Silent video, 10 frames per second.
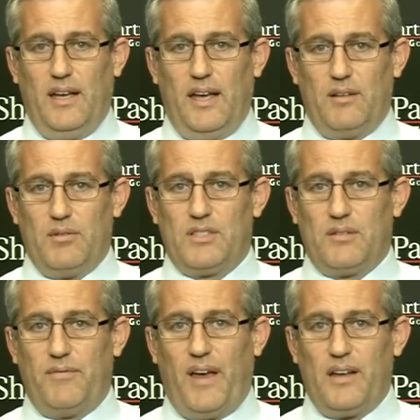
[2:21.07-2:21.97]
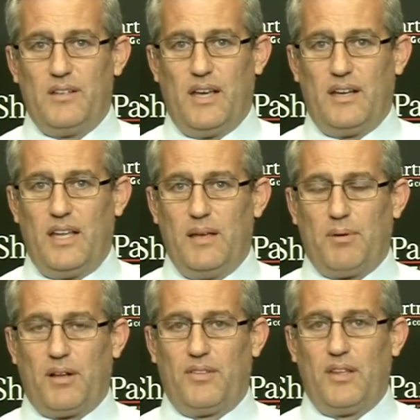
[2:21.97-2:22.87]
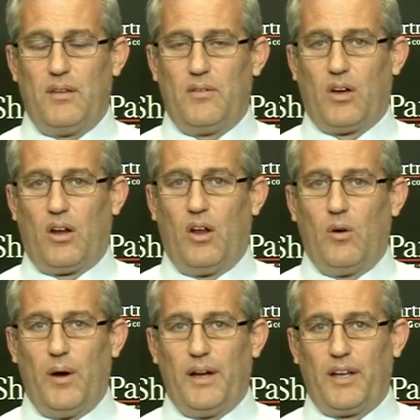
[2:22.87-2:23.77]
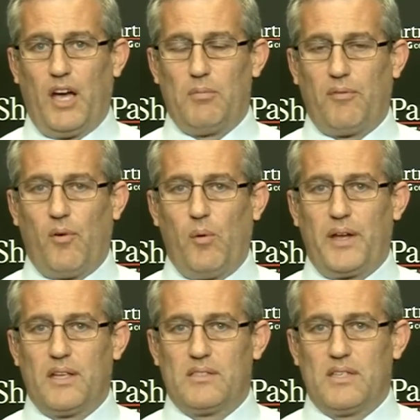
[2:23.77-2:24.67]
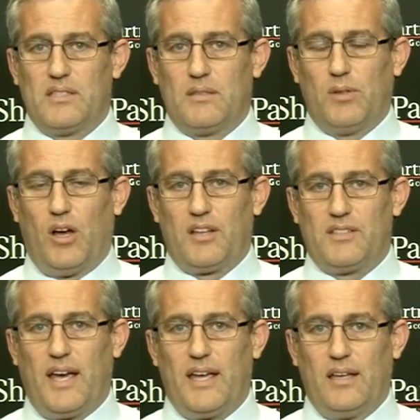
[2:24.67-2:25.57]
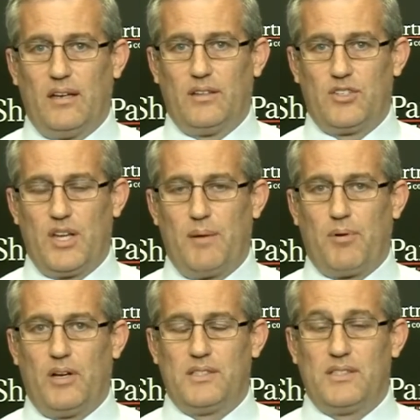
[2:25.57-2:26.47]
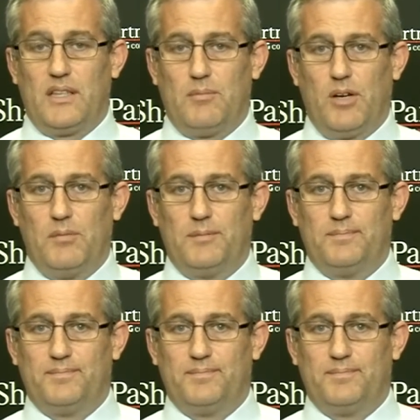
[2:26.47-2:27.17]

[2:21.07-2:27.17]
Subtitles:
And there is some value down here, but I think you've got a long way to go before we can see some light of day on the share prices at the moment.